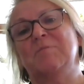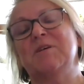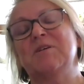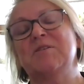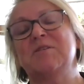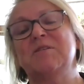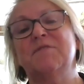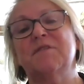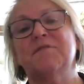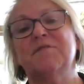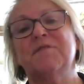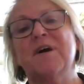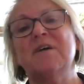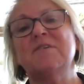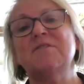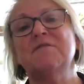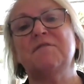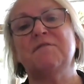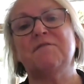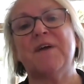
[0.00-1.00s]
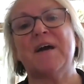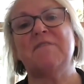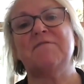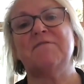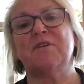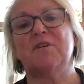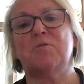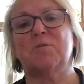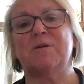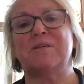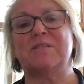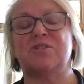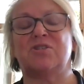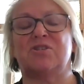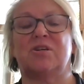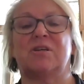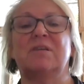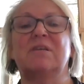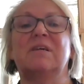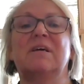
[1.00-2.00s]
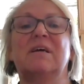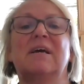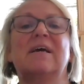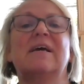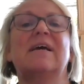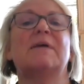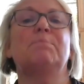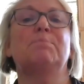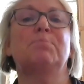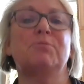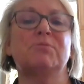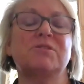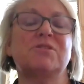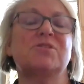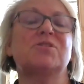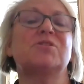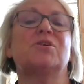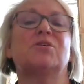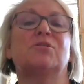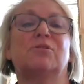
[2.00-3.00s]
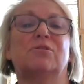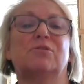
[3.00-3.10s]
Because if you find your favourite question, it gets